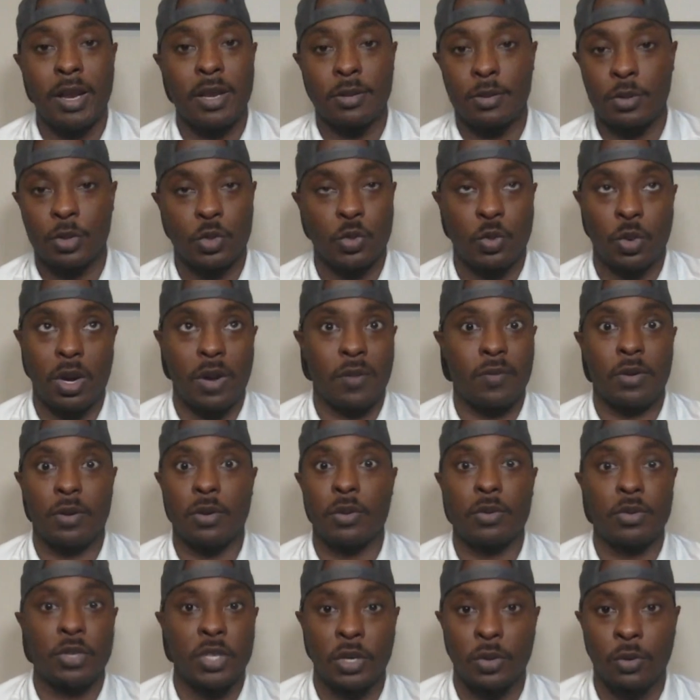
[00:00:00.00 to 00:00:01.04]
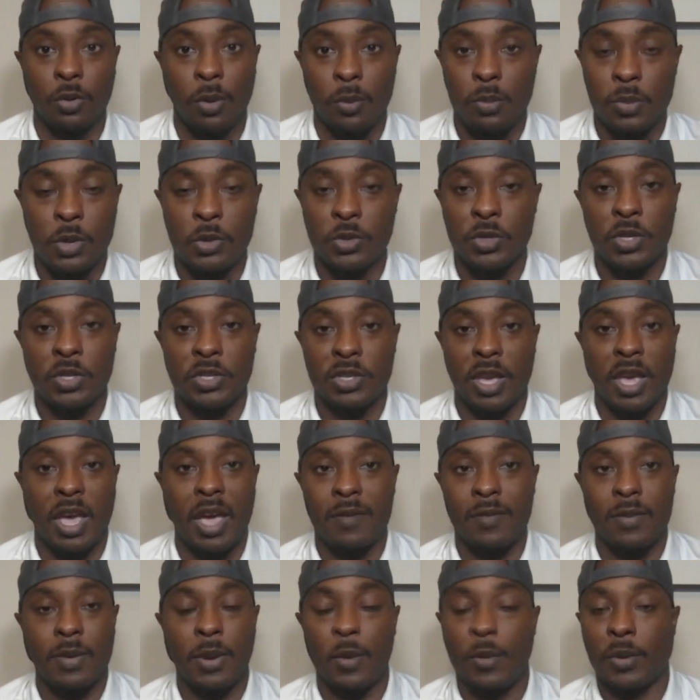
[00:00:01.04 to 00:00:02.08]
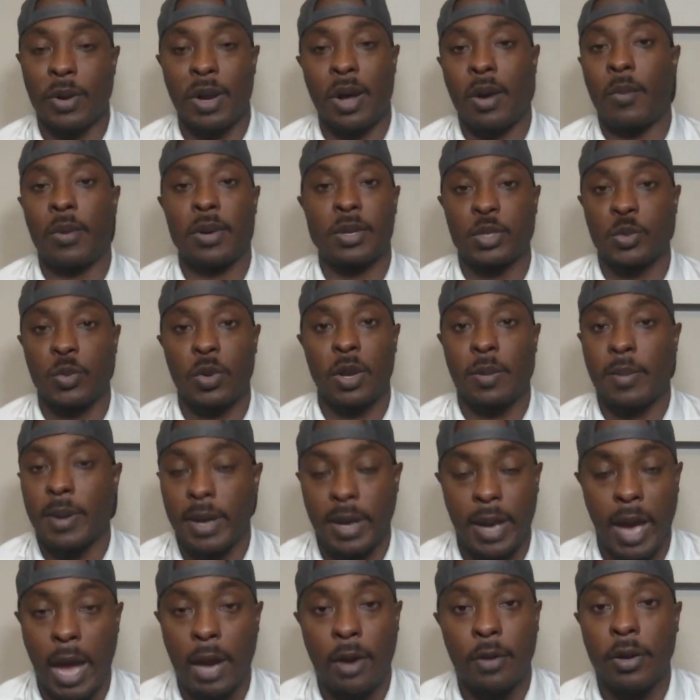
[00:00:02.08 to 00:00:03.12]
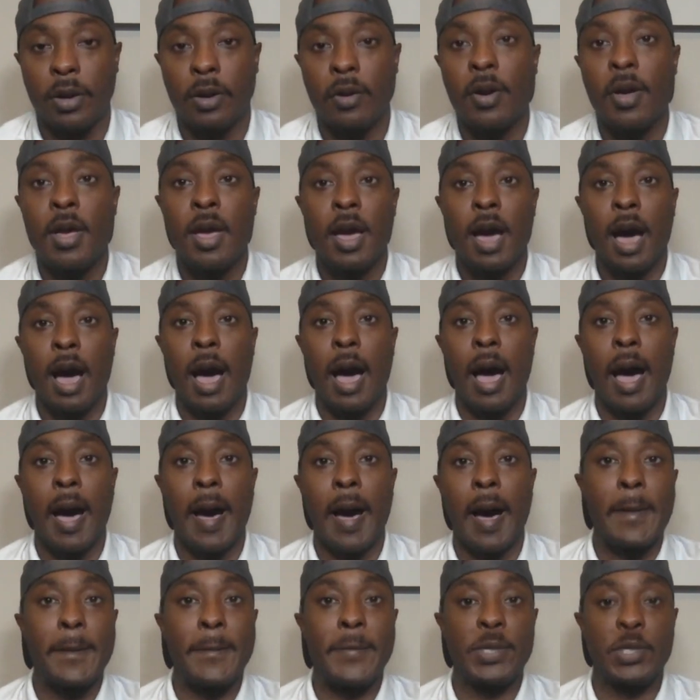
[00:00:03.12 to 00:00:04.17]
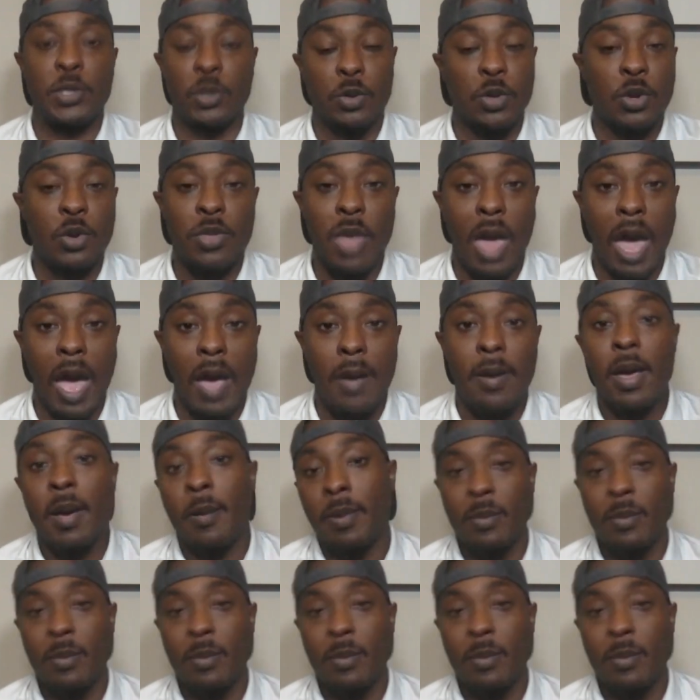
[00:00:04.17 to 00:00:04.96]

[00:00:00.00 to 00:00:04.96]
and just whatever general musings I have about what I want to tweet about. I don't know. So do that.